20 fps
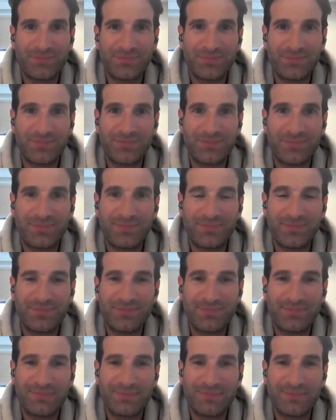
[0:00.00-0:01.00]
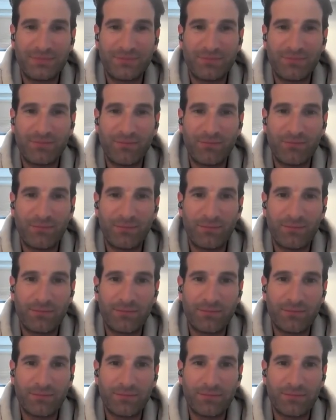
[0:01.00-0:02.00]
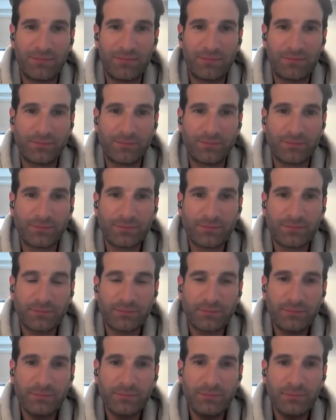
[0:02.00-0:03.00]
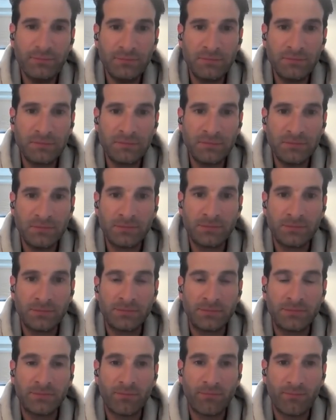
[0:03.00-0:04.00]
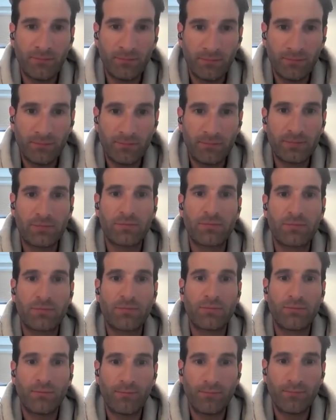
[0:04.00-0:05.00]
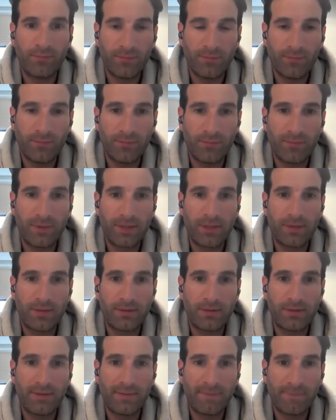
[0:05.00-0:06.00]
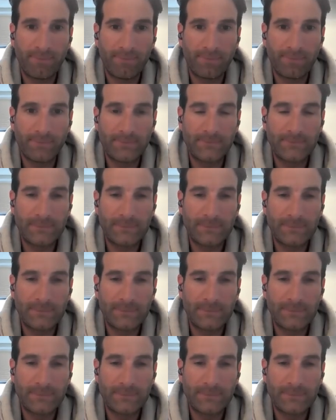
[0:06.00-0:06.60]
The person shown says nothing.